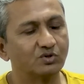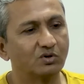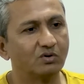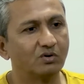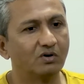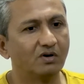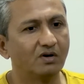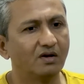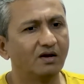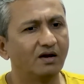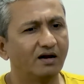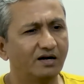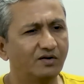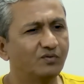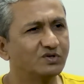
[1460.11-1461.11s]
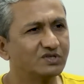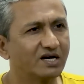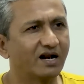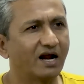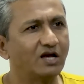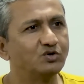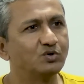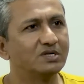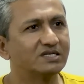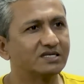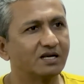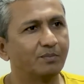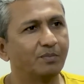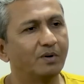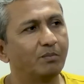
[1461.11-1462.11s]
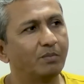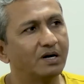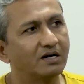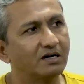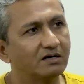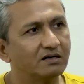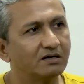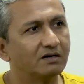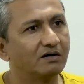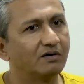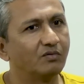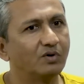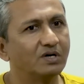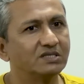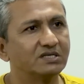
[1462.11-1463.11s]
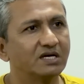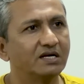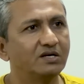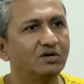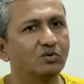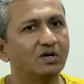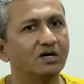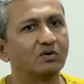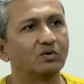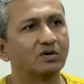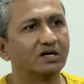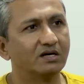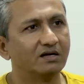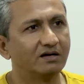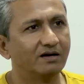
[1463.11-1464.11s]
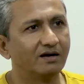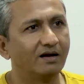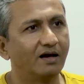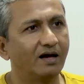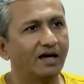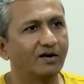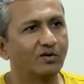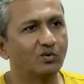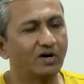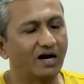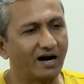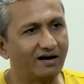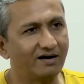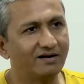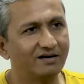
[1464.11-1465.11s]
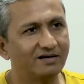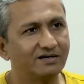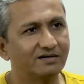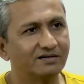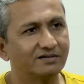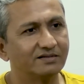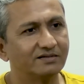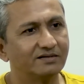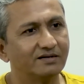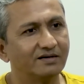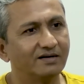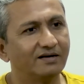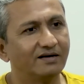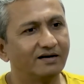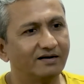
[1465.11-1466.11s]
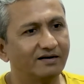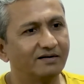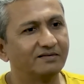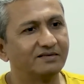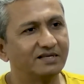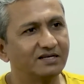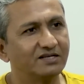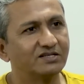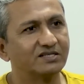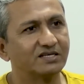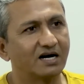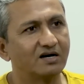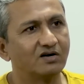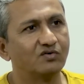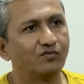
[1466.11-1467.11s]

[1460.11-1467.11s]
So it was a gradual step up, but once I knew that, okay, I could handle it, things started to